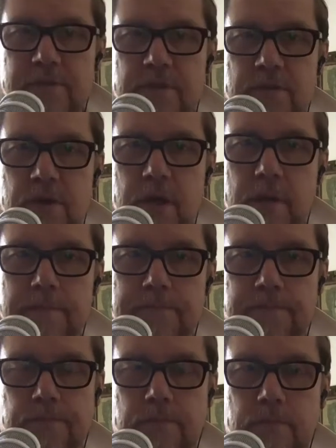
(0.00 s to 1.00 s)
uh, much do you have to
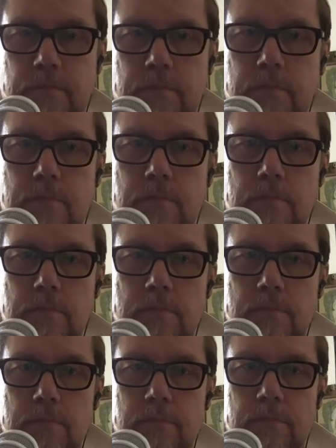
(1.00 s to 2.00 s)
drink?
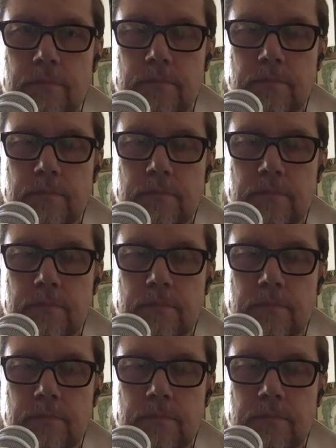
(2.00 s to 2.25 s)
Liters.